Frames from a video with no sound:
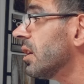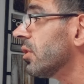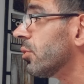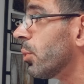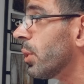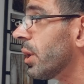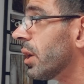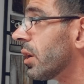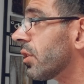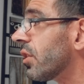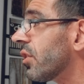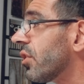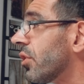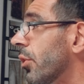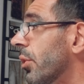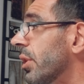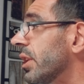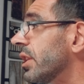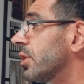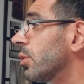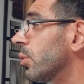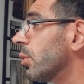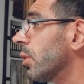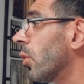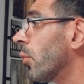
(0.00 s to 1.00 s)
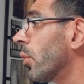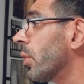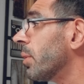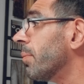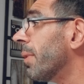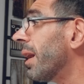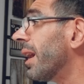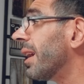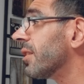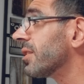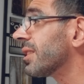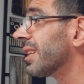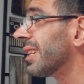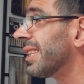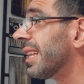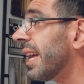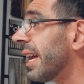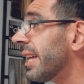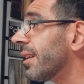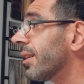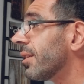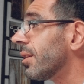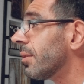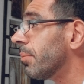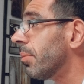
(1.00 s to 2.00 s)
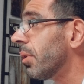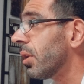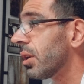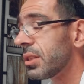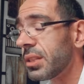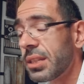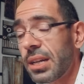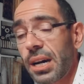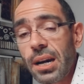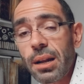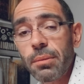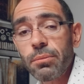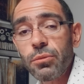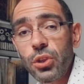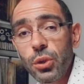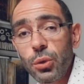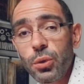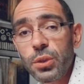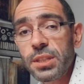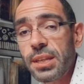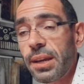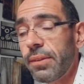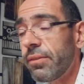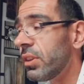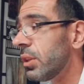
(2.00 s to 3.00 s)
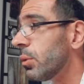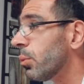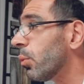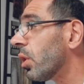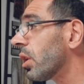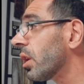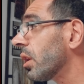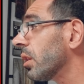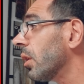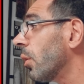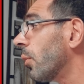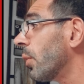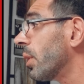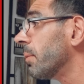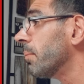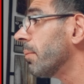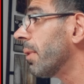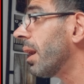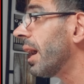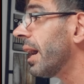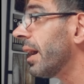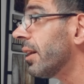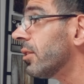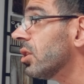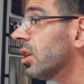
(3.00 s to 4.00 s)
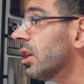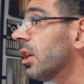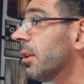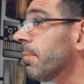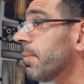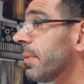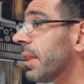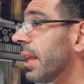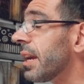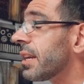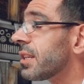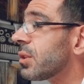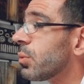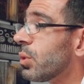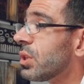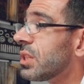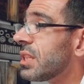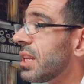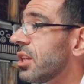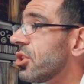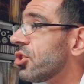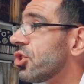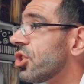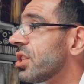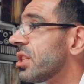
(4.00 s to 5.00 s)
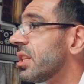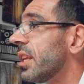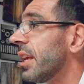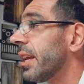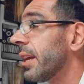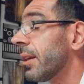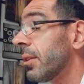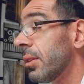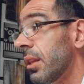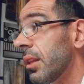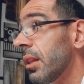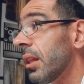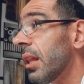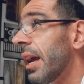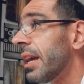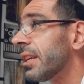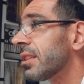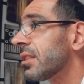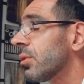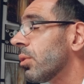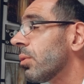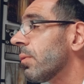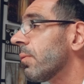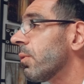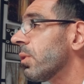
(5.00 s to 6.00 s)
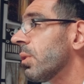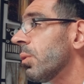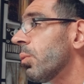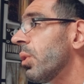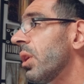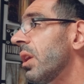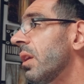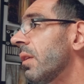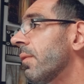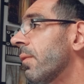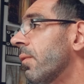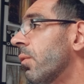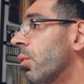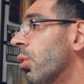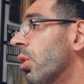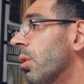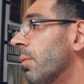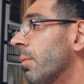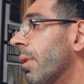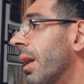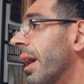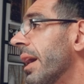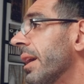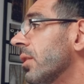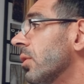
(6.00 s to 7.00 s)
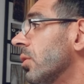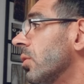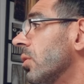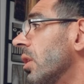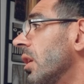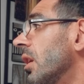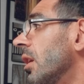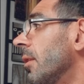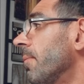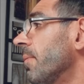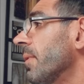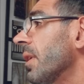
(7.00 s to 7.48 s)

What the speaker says: 332 loaded miles at $900. Got him $271 a loaded mile. Next one's interesting, and the last load for the week for Michael.